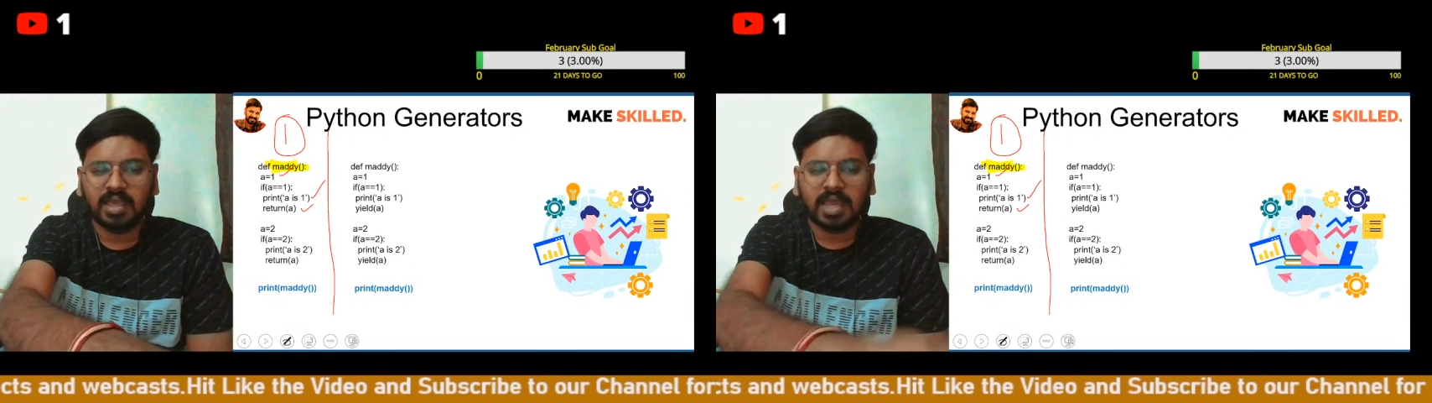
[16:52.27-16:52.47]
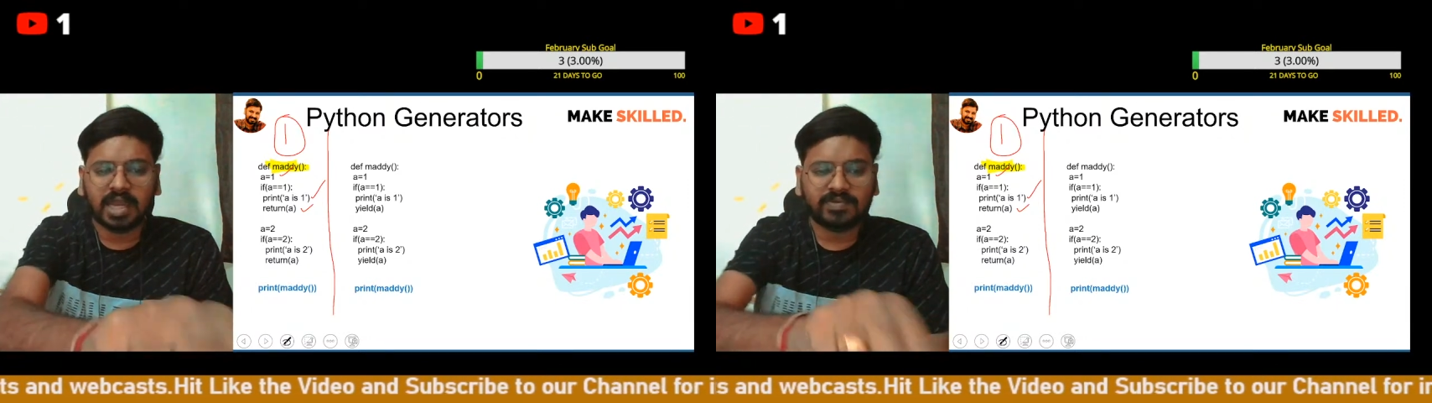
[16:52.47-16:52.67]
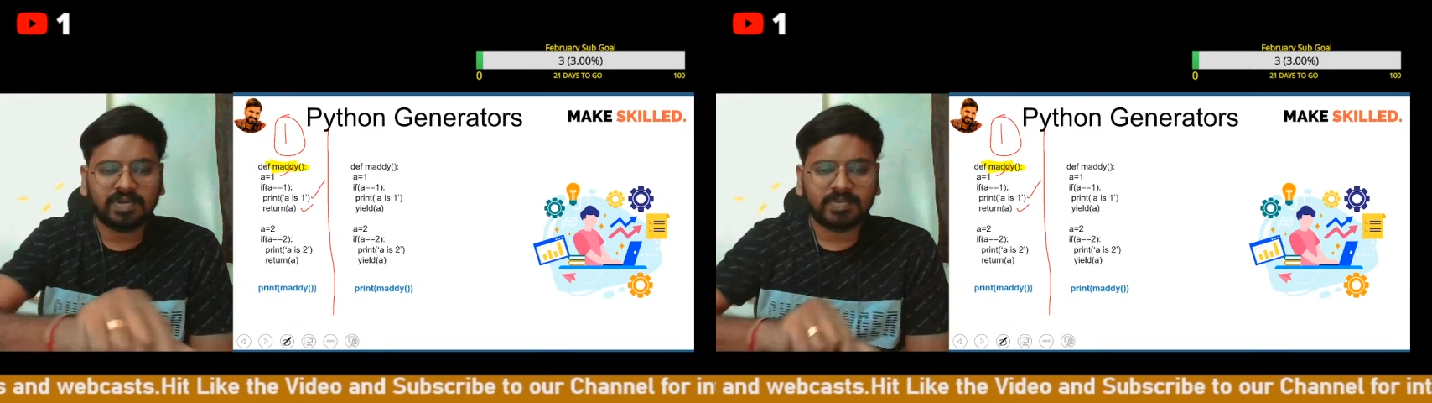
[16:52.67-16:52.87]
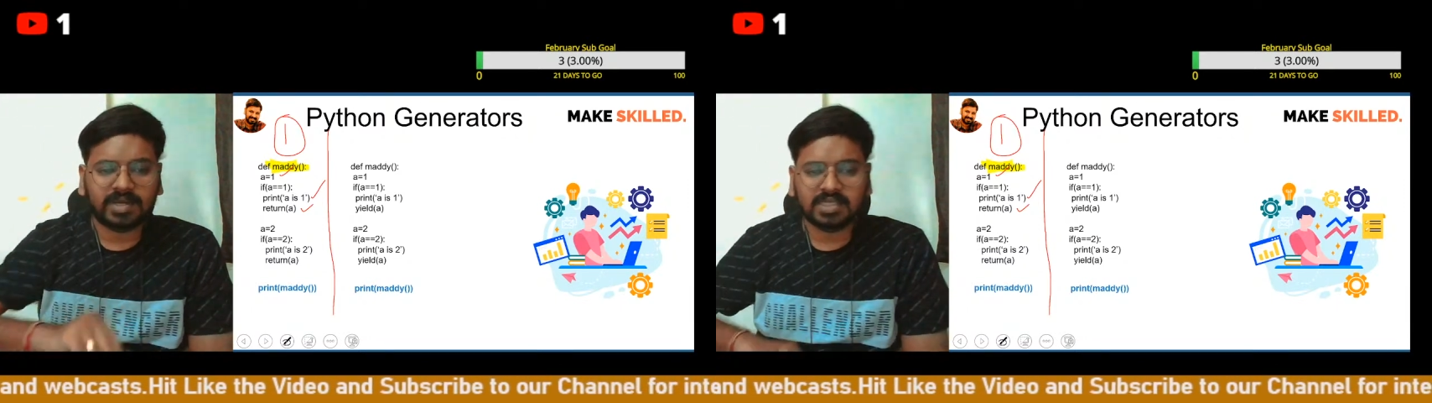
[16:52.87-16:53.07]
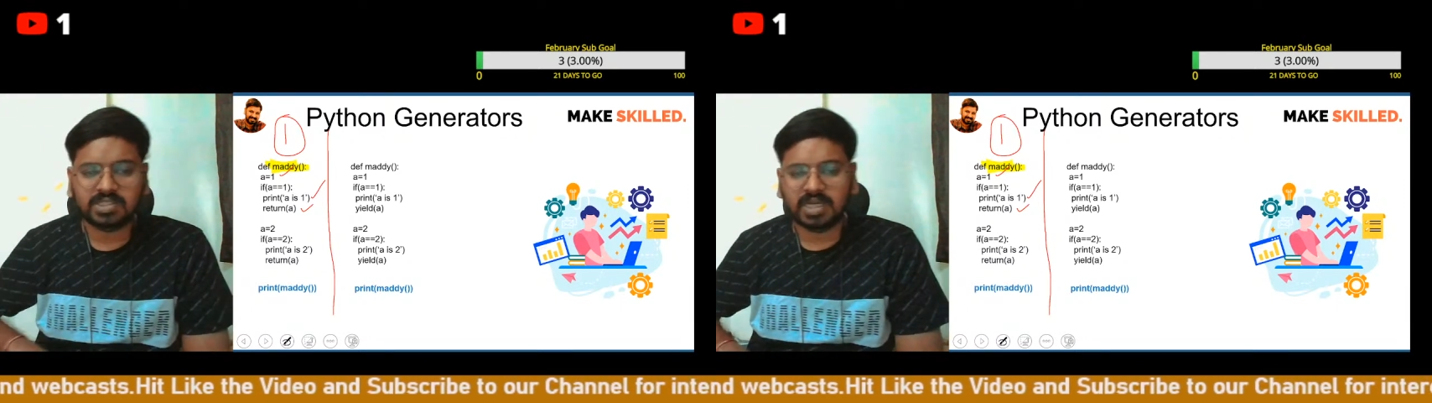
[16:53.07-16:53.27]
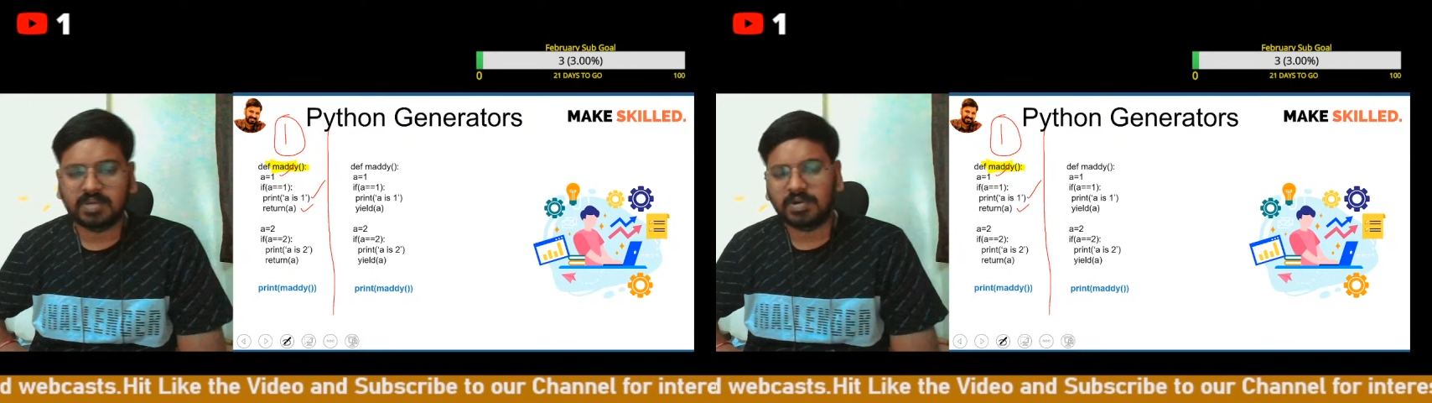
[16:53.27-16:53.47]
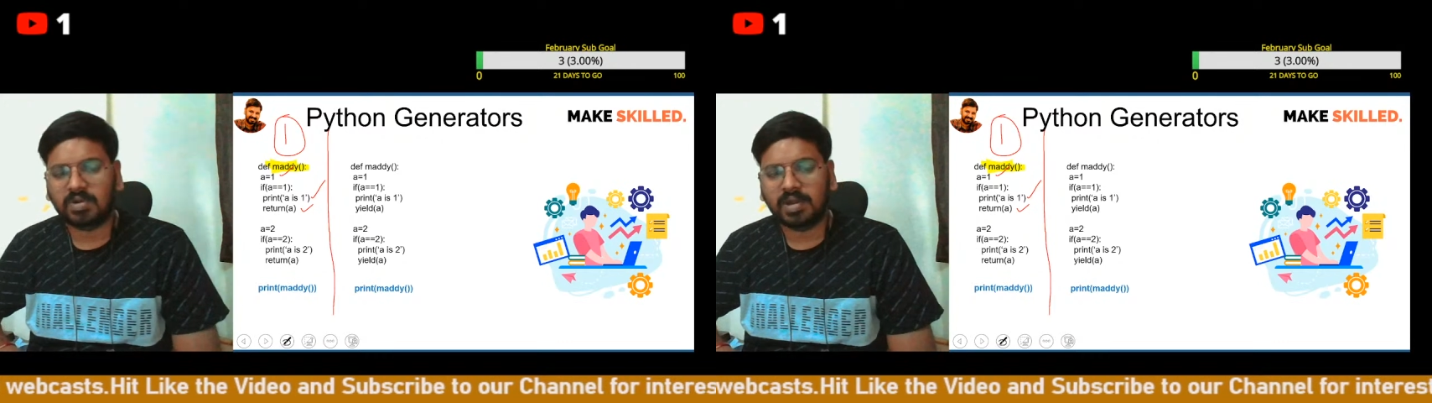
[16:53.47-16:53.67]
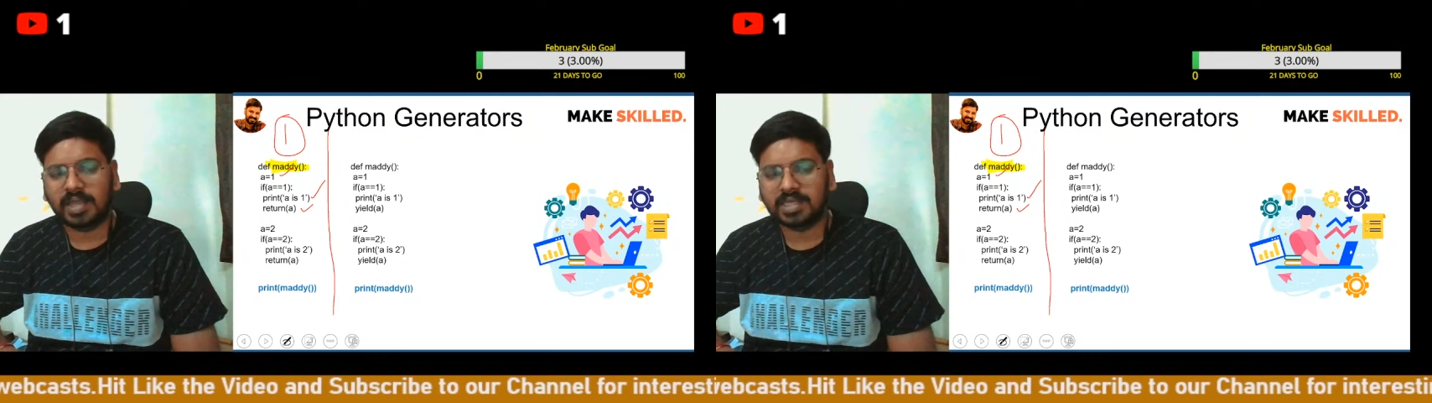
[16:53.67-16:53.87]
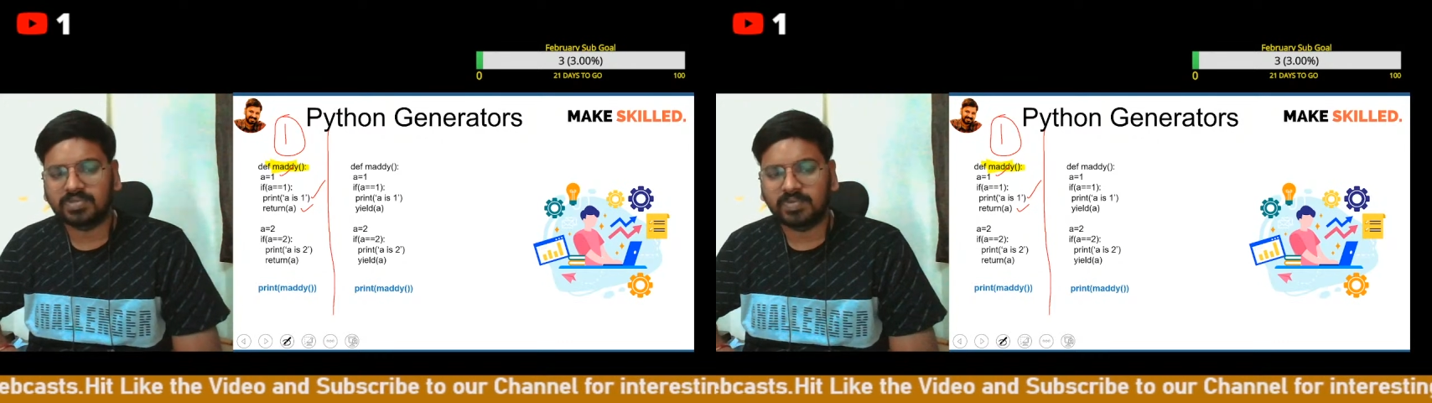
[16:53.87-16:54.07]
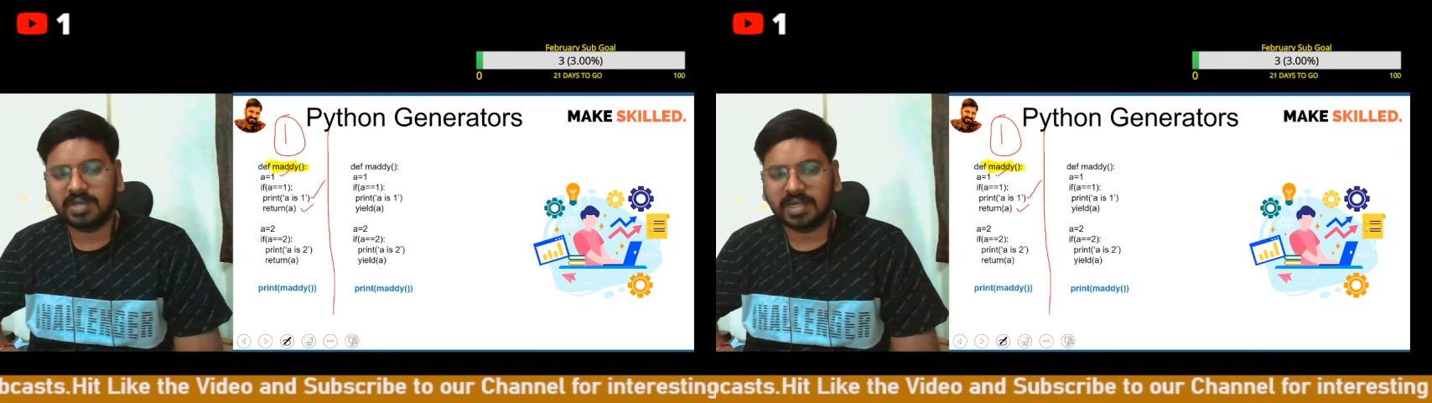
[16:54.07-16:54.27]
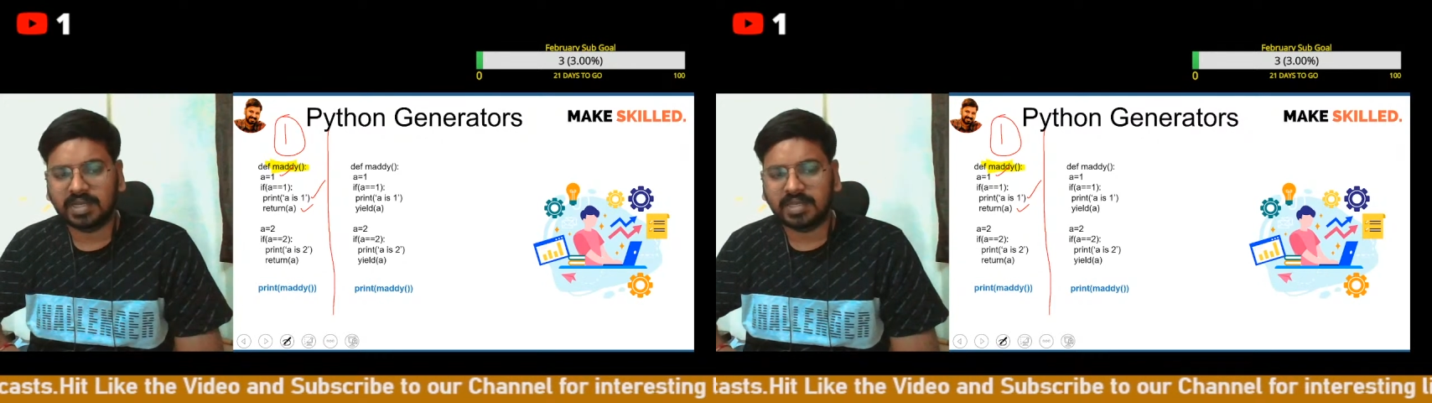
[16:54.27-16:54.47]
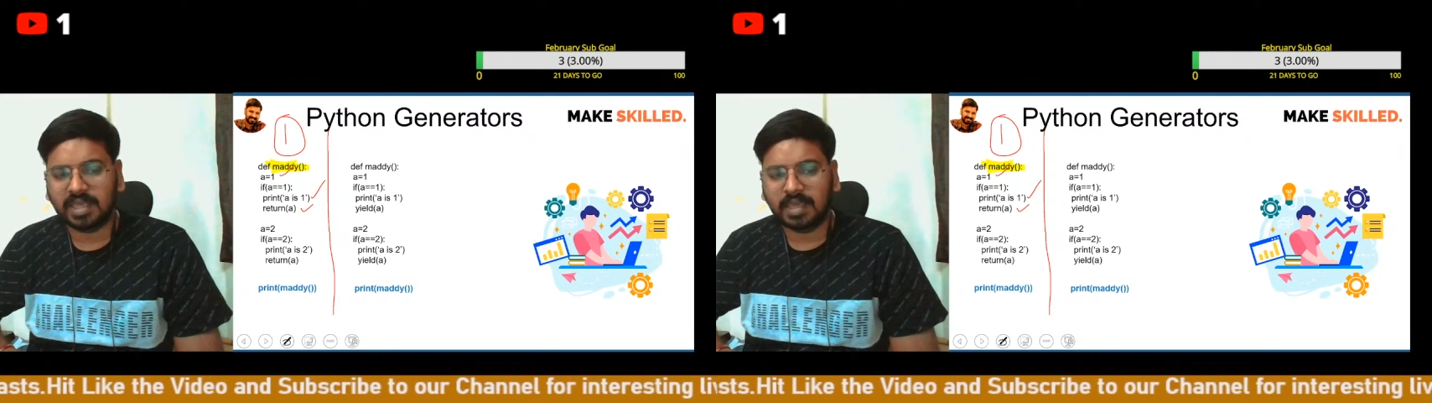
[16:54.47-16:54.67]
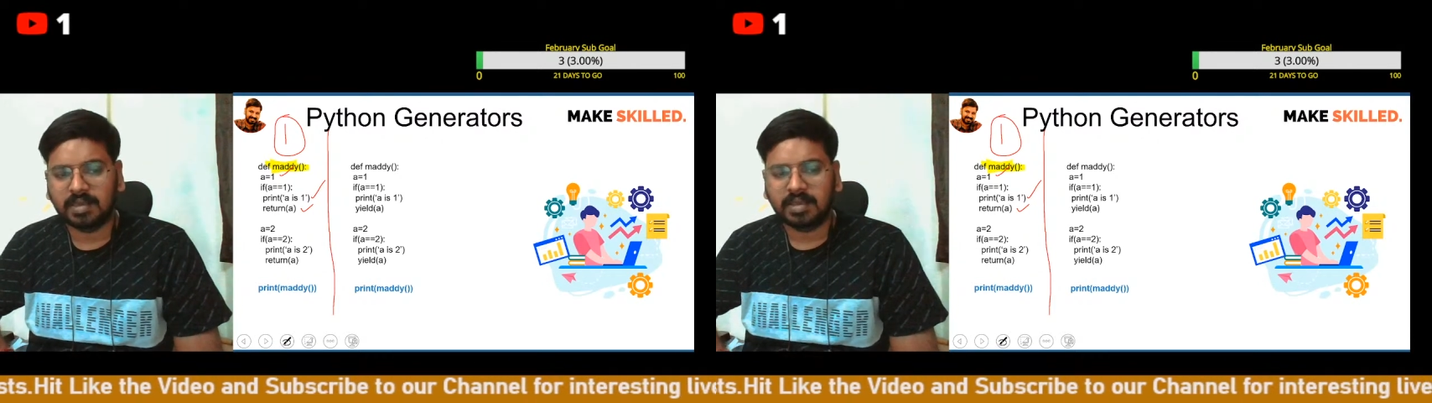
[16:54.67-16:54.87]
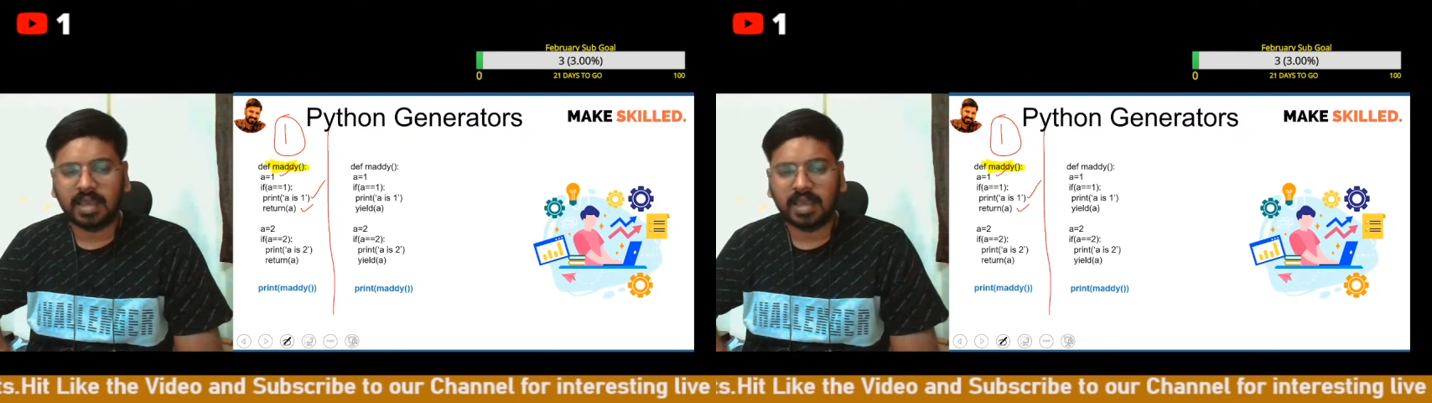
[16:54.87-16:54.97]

it will print a statement called a is 1, return a,